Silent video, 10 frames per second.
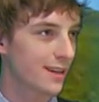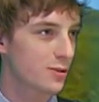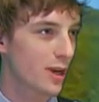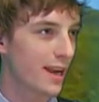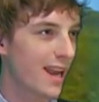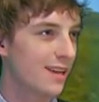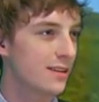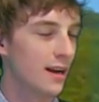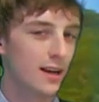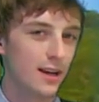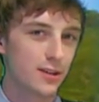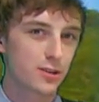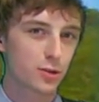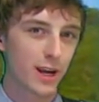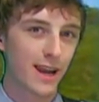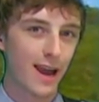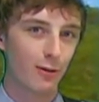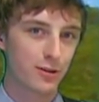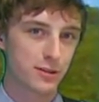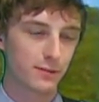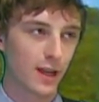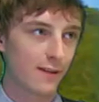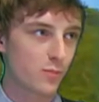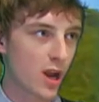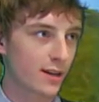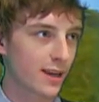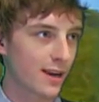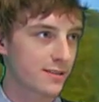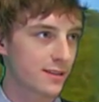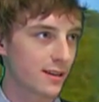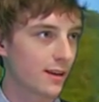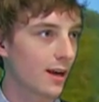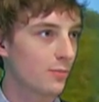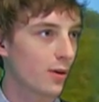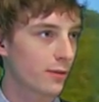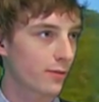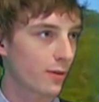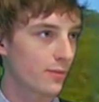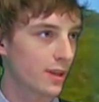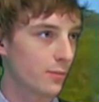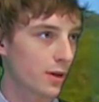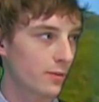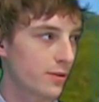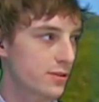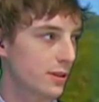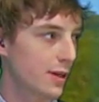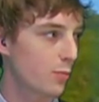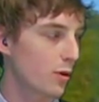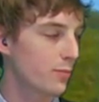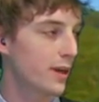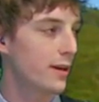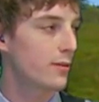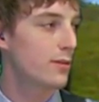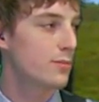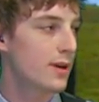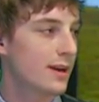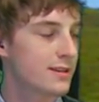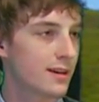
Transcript: That's right, 8 straight hours of live broadcasting, uh, both from the Brattleboro Select Board meeting room uh,